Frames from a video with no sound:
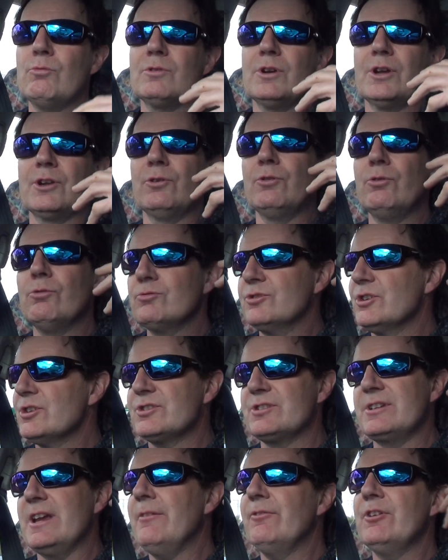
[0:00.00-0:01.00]
it all
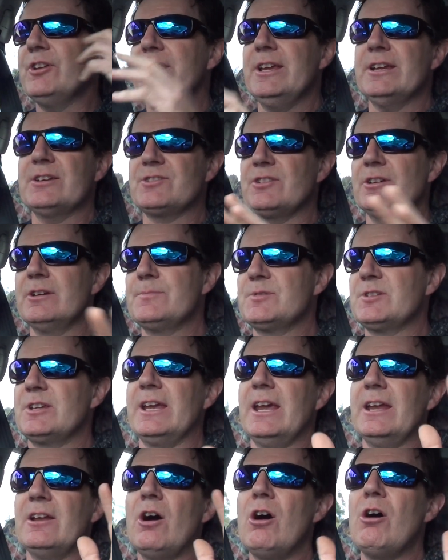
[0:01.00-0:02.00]
just, everything seems to
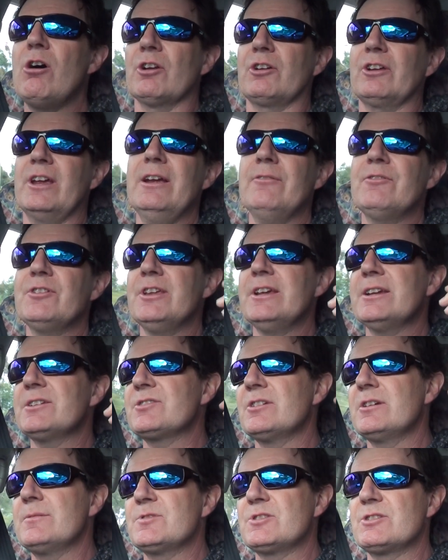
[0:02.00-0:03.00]
get hot. Everything
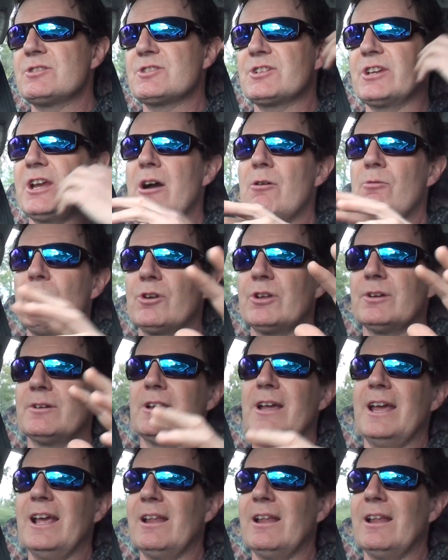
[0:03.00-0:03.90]
seems to just go on an